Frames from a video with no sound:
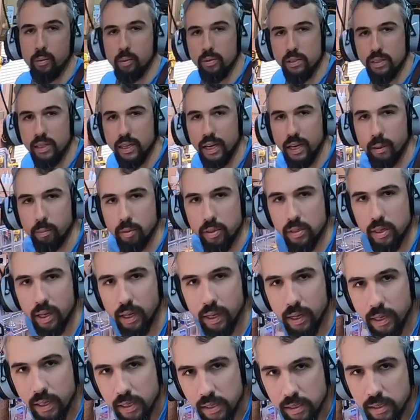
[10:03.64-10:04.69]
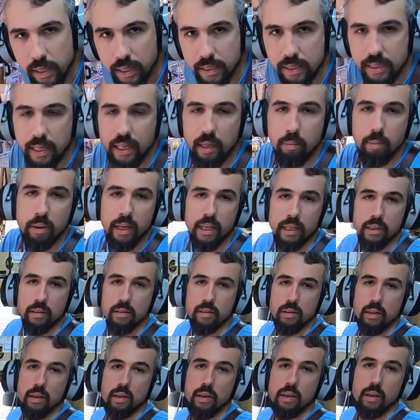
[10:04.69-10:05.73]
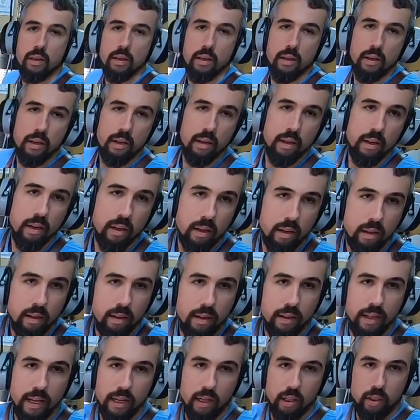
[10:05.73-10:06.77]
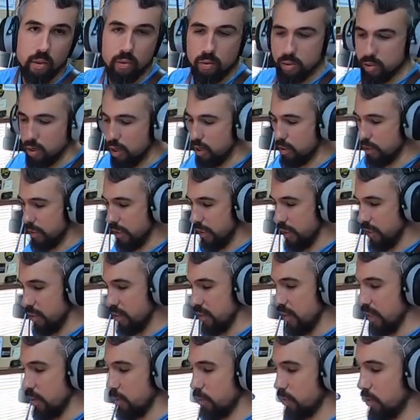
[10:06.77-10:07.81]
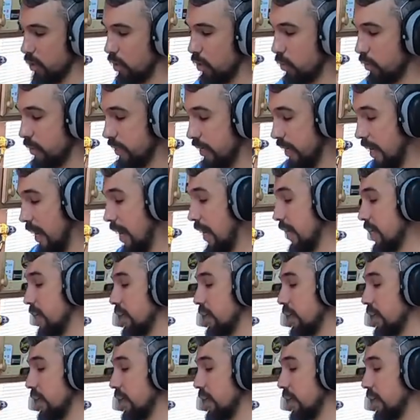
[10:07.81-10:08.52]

what's the camera say? 16 minutes. And that includes talking, that we're already, I